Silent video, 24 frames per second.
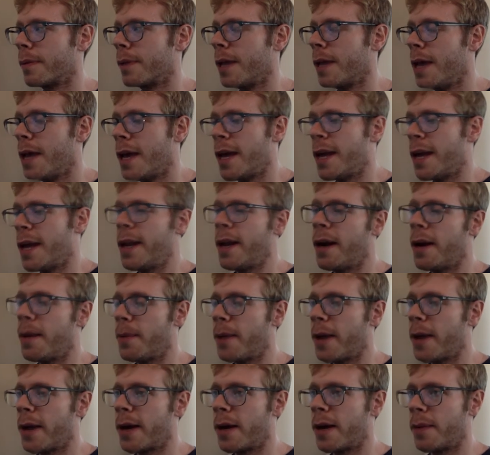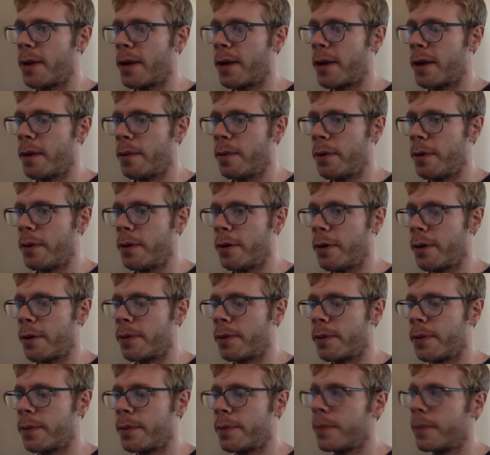And now I'm back on my computer.
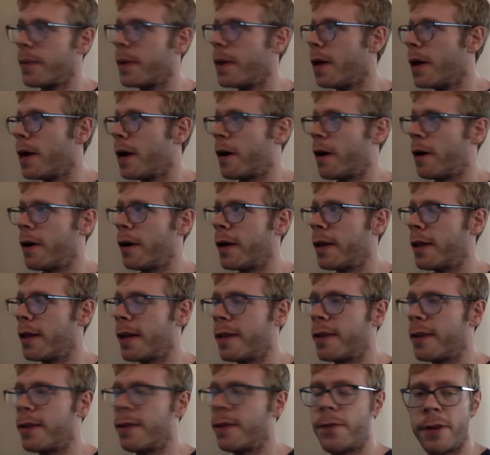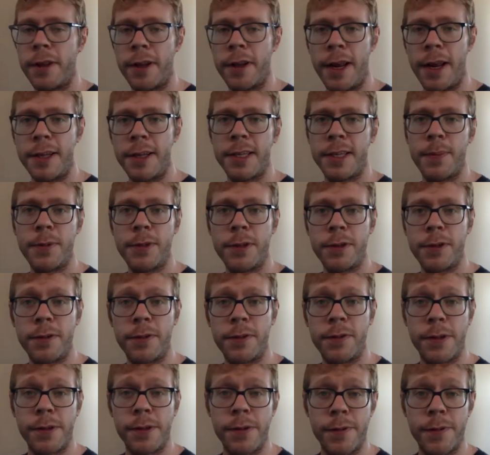All right, and that's it for today's episode
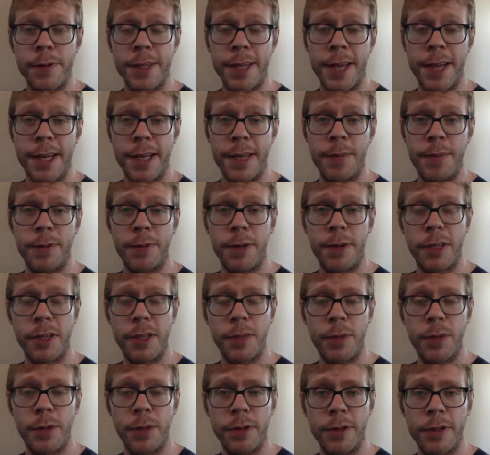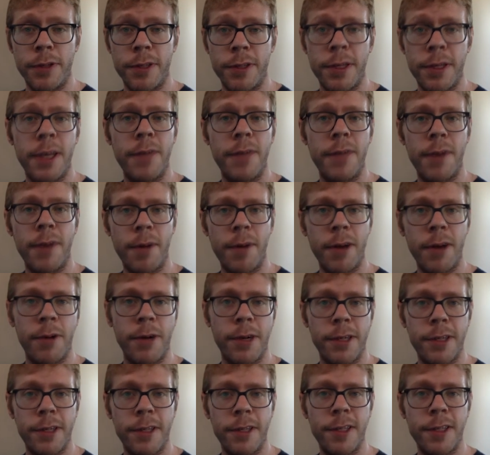for Tech Tips for Entrepreneurs. If you have any
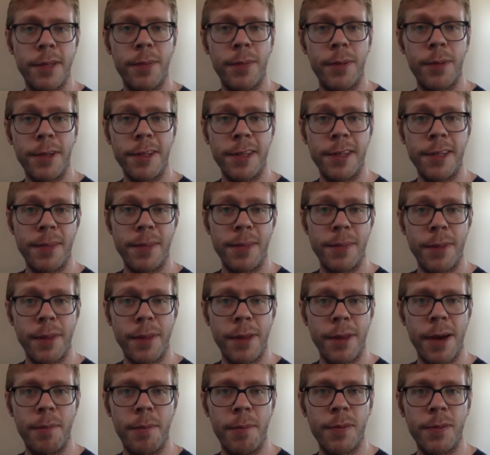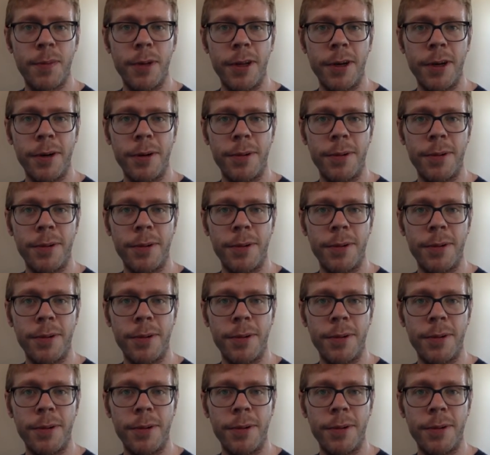questions, please leave them in the comments below.